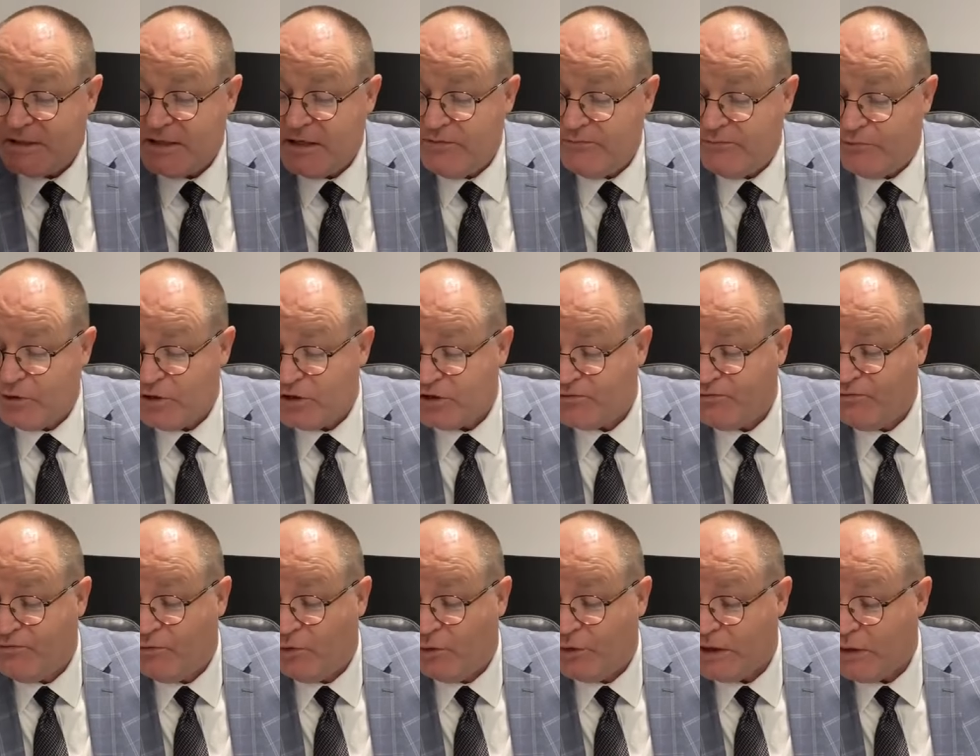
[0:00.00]
And in verse
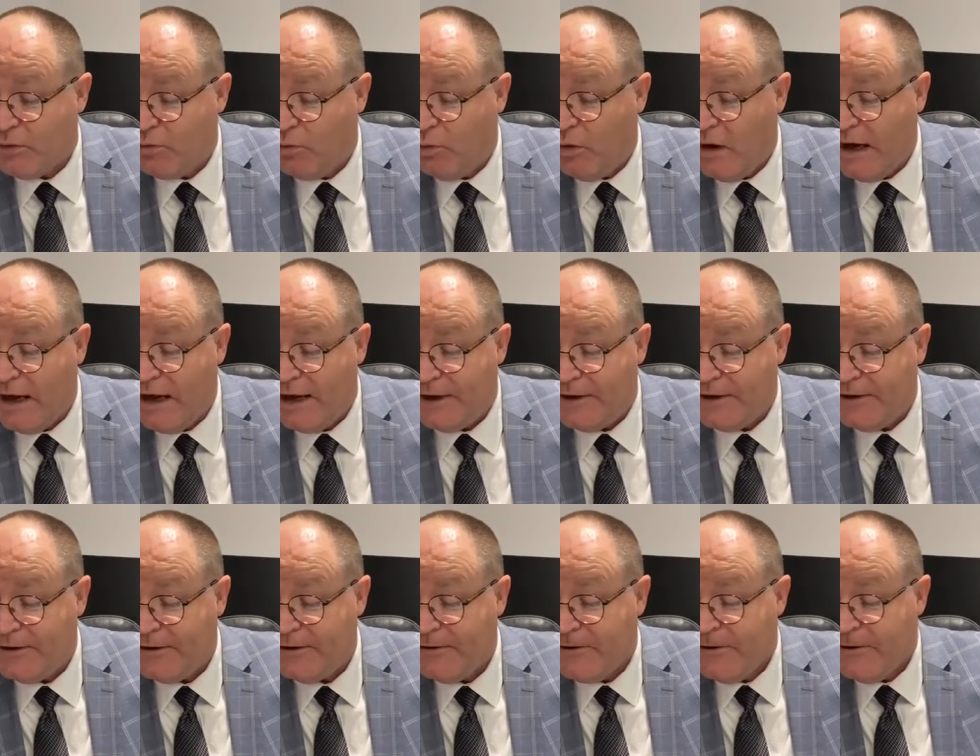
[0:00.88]

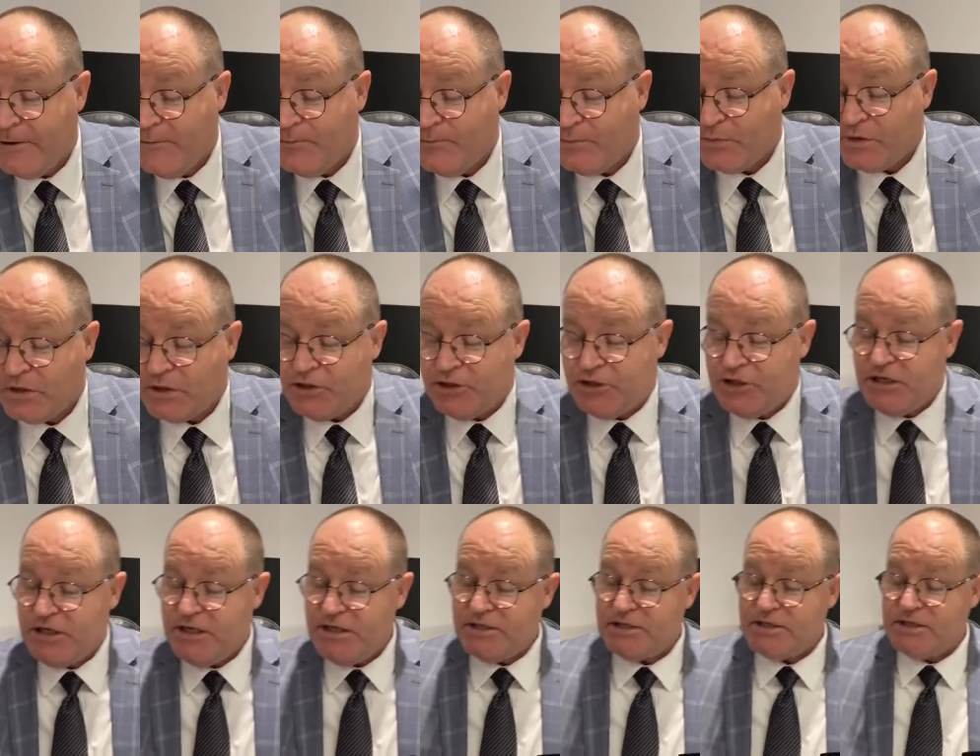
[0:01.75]
41,
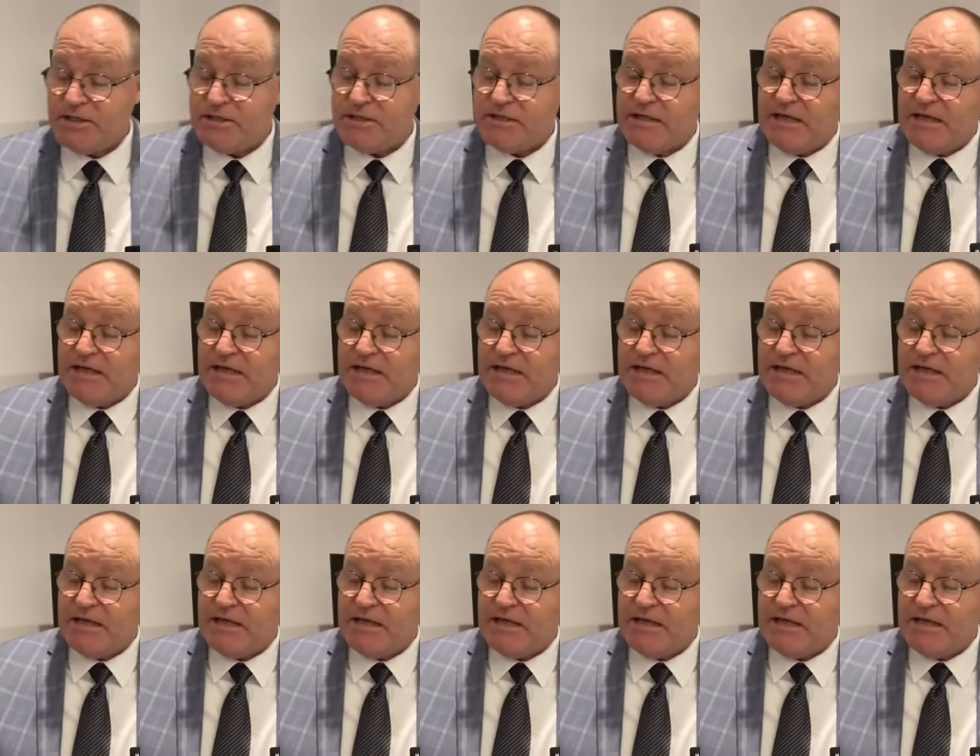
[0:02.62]
Jesus